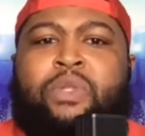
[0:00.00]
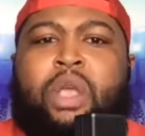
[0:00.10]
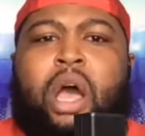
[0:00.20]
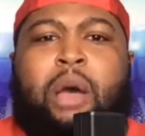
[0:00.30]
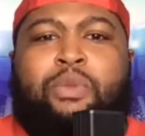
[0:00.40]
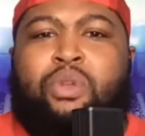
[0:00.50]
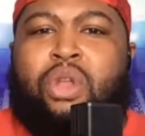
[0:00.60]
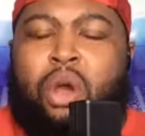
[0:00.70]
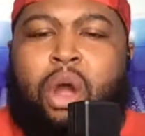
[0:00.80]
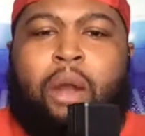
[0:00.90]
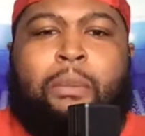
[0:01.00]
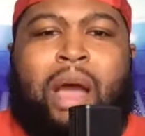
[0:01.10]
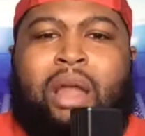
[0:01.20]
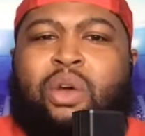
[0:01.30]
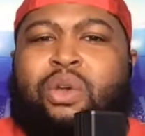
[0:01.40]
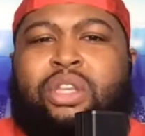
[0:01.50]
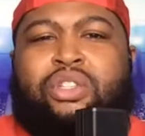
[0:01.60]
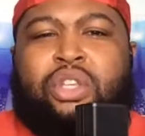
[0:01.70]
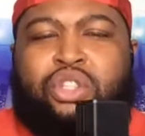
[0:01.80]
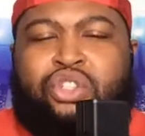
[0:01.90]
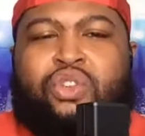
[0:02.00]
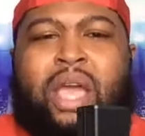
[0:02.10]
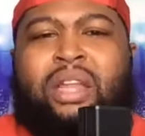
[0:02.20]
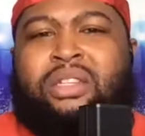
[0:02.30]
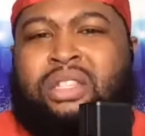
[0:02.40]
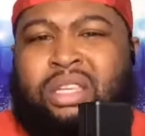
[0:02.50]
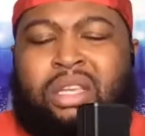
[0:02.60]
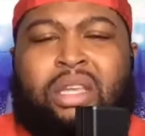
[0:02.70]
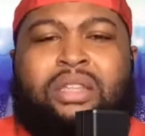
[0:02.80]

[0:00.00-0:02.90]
You know, our motto is strategy,